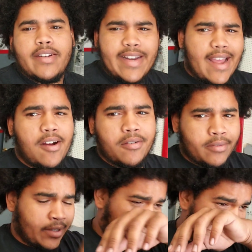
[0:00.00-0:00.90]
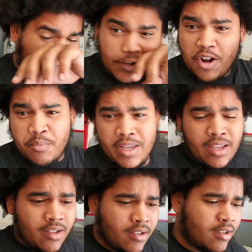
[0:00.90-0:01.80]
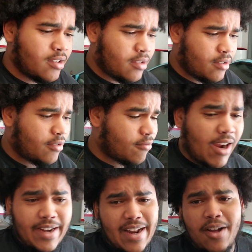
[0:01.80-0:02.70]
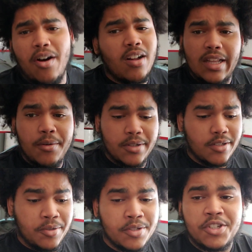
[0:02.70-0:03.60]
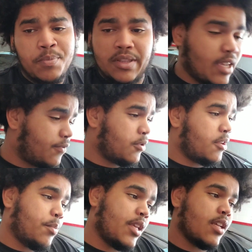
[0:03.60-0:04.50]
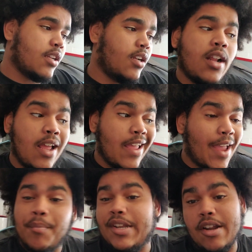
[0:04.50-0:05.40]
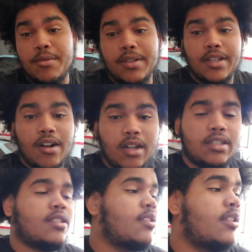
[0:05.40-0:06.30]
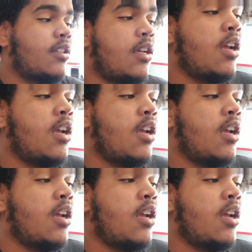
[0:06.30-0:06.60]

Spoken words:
Now, if you know me, right now all I wanna do is just put the F20B in it and be done with it, honestly.